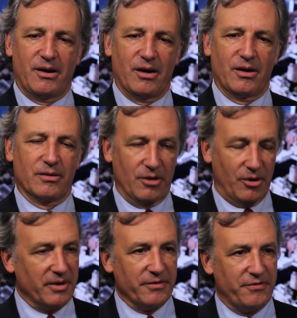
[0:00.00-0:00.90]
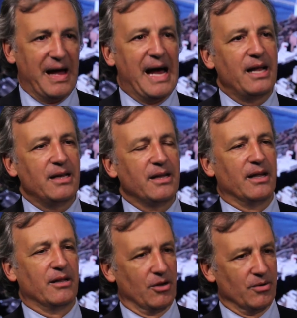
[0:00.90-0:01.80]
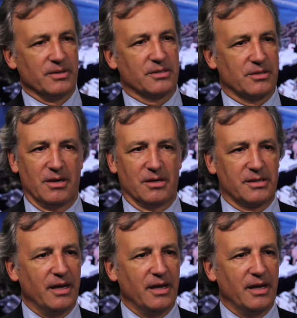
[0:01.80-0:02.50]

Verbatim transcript: are low in fat and low in salt.